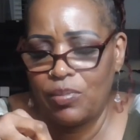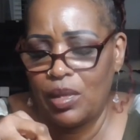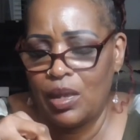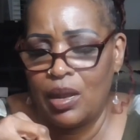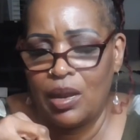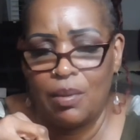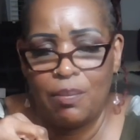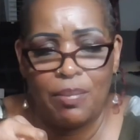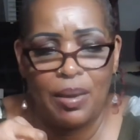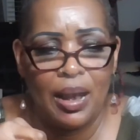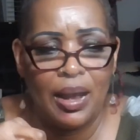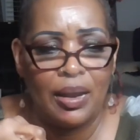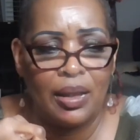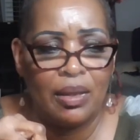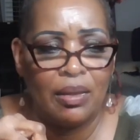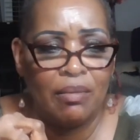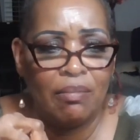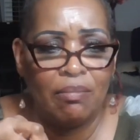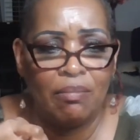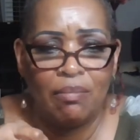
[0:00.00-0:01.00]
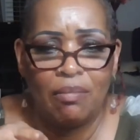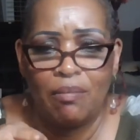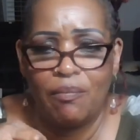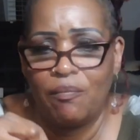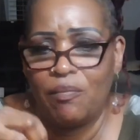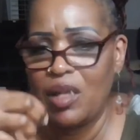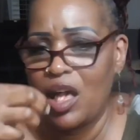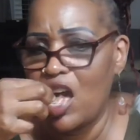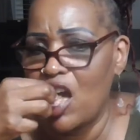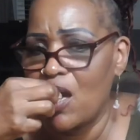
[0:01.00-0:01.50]
anybody
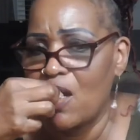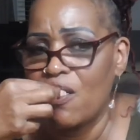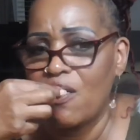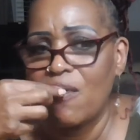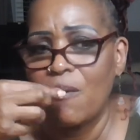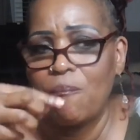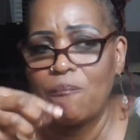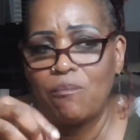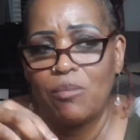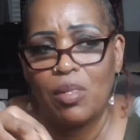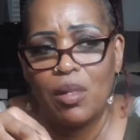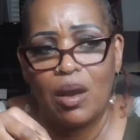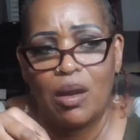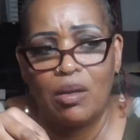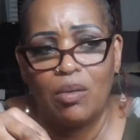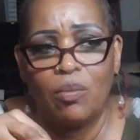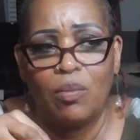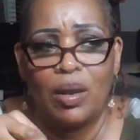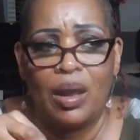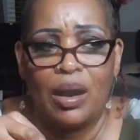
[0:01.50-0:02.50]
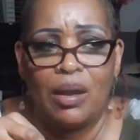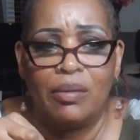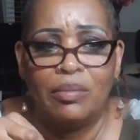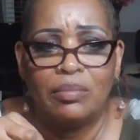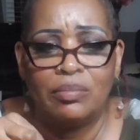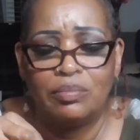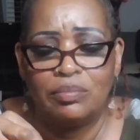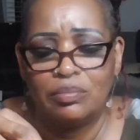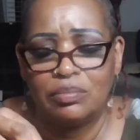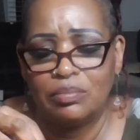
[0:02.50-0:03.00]
like,
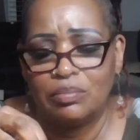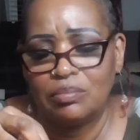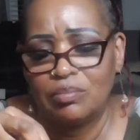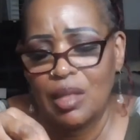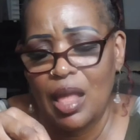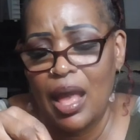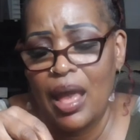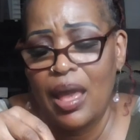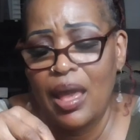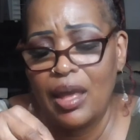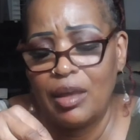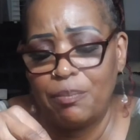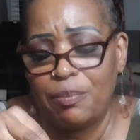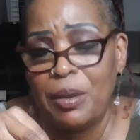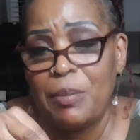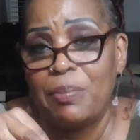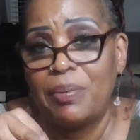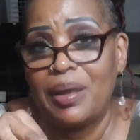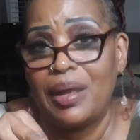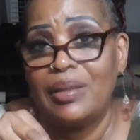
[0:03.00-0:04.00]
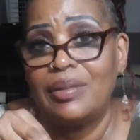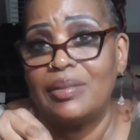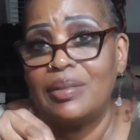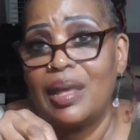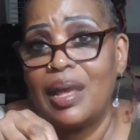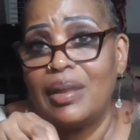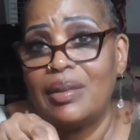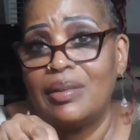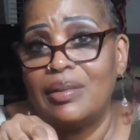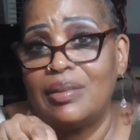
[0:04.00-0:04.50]
well, I had people
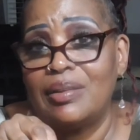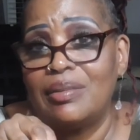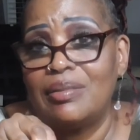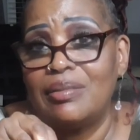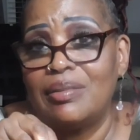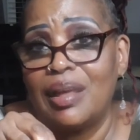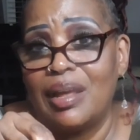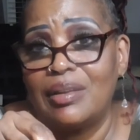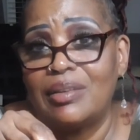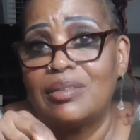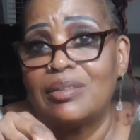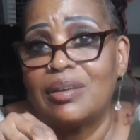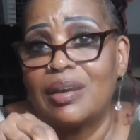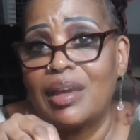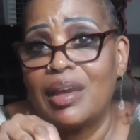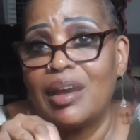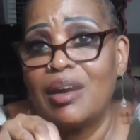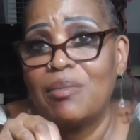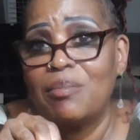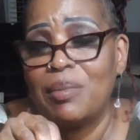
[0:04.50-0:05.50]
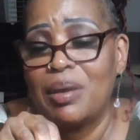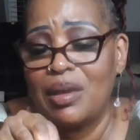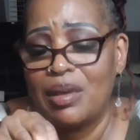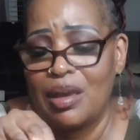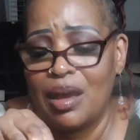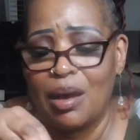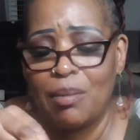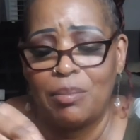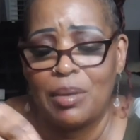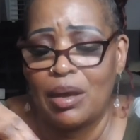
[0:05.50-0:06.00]
that took care of
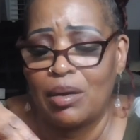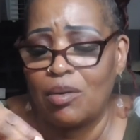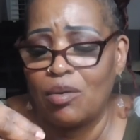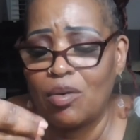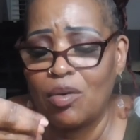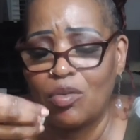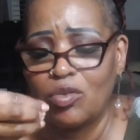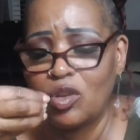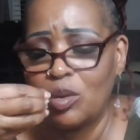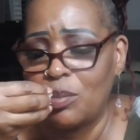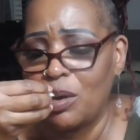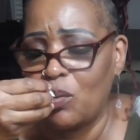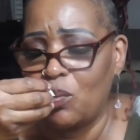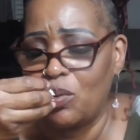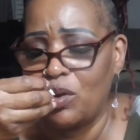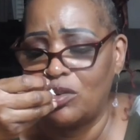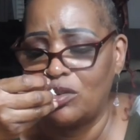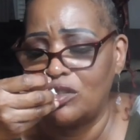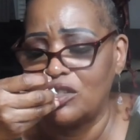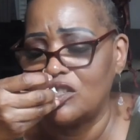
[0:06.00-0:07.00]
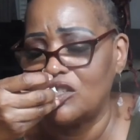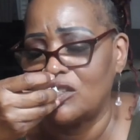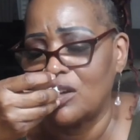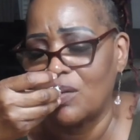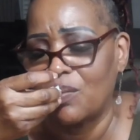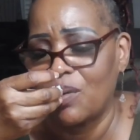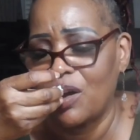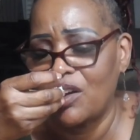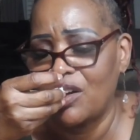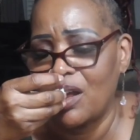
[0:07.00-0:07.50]
me. I'm not going to go through my wilderness
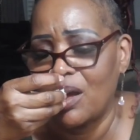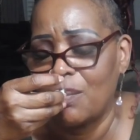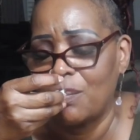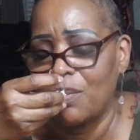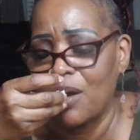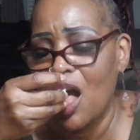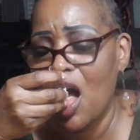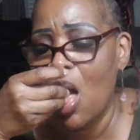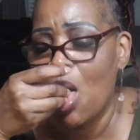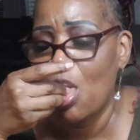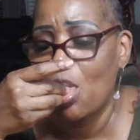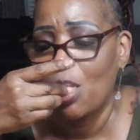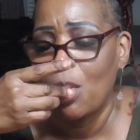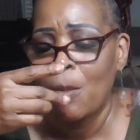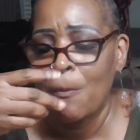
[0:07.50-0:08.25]
stuff right now, but